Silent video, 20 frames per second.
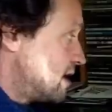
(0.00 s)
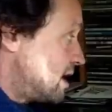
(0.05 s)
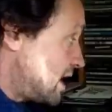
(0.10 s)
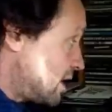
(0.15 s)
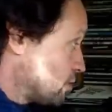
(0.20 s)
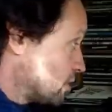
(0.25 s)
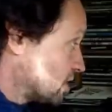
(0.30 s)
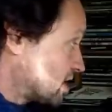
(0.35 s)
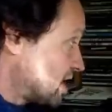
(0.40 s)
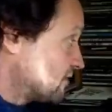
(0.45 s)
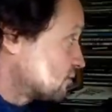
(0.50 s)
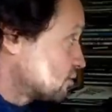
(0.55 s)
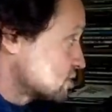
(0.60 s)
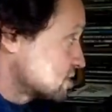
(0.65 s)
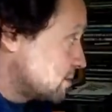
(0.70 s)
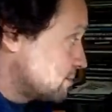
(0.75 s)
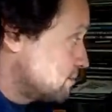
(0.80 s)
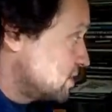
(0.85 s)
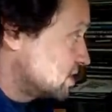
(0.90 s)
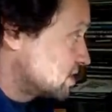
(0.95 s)
I will have to
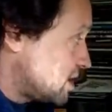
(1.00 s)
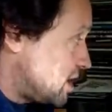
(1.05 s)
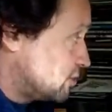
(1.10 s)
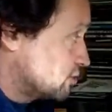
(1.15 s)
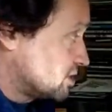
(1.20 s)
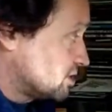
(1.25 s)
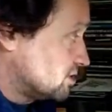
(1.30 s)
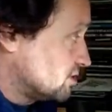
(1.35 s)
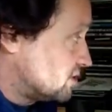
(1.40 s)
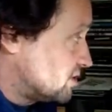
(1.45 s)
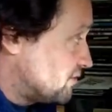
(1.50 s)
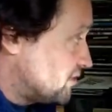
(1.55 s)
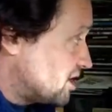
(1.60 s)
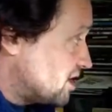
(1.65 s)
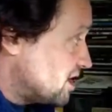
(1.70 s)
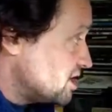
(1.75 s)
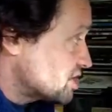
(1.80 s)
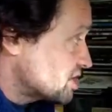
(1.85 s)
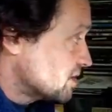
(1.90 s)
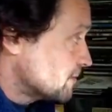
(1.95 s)
submit counter
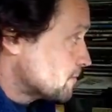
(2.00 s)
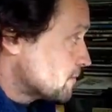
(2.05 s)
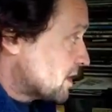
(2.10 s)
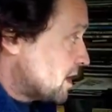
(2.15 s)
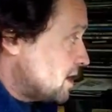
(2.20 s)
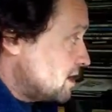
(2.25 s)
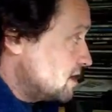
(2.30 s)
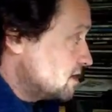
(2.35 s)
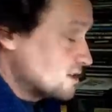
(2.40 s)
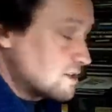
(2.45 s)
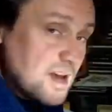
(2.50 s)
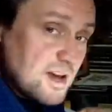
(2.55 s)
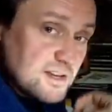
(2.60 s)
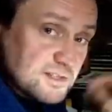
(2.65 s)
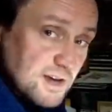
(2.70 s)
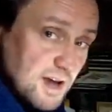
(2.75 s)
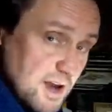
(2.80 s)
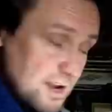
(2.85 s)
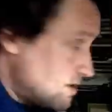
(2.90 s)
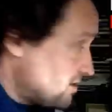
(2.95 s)
notification in
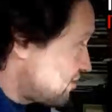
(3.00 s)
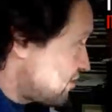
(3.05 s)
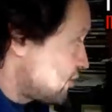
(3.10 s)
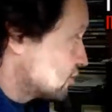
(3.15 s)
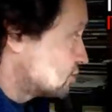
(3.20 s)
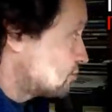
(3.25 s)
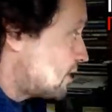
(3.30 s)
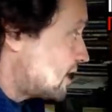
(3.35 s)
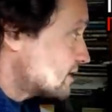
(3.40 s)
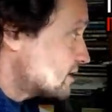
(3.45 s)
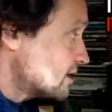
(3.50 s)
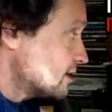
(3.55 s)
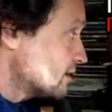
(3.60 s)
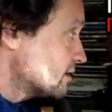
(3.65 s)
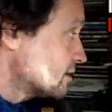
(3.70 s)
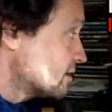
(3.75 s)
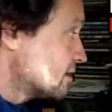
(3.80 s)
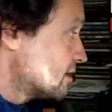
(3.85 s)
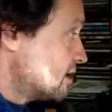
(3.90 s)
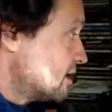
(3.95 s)
case any third party
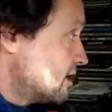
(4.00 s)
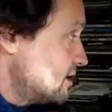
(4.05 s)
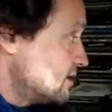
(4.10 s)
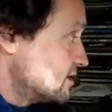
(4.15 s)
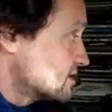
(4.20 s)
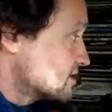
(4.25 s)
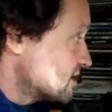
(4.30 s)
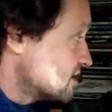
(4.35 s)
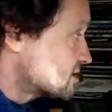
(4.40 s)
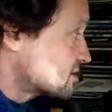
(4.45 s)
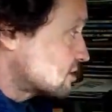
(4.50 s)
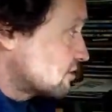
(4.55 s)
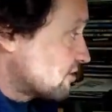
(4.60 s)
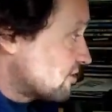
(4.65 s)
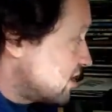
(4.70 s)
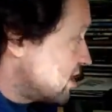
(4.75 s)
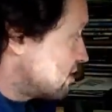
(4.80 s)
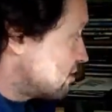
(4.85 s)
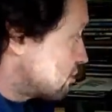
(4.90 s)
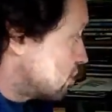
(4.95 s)
insists on
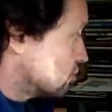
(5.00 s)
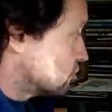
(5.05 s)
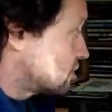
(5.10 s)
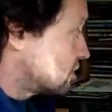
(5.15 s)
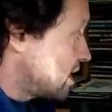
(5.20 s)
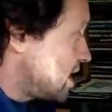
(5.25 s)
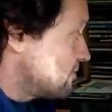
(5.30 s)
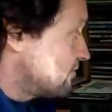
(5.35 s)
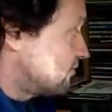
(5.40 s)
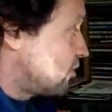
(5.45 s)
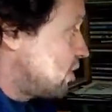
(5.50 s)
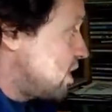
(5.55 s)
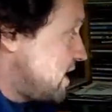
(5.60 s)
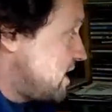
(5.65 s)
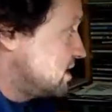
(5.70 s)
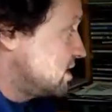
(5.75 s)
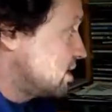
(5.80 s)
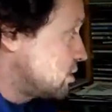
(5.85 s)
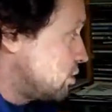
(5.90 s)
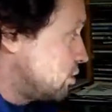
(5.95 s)
their own claim for
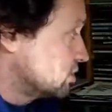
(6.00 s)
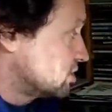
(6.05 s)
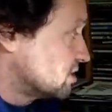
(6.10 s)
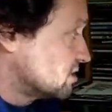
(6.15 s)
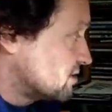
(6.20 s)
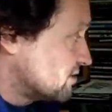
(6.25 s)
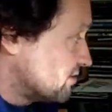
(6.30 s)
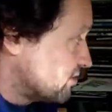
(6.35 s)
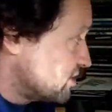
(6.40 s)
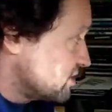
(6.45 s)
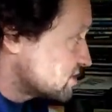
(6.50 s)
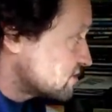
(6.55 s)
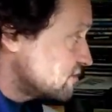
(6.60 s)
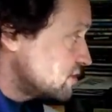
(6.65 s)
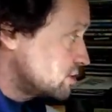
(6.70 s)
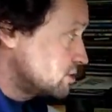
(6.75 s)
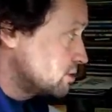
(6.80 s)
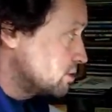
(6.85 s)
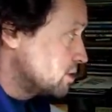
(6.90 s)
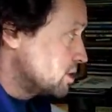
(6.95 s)
any content in this
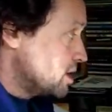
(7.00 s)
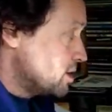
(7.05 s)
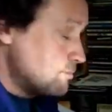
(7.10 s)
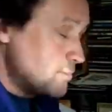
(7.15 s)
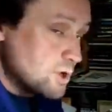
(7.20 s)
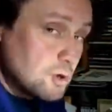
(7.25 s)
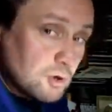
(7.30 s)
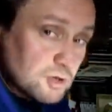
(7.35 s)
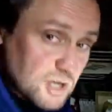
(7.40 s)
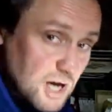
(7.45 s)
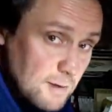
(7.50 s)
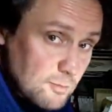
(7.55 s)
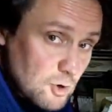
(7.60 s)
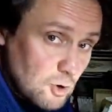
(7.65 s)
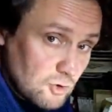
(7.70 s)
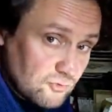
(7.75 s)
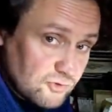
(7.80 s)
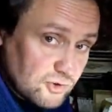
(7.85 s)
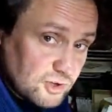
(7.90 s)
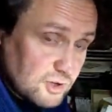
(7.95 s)
video, because I am
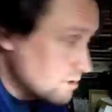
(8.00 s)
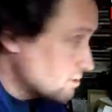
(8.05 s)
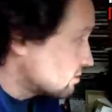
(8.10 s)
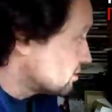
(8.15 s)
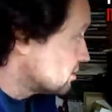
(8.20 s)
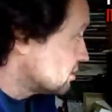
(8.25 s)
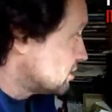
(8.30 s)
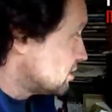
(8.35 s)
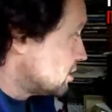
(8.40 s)
confident.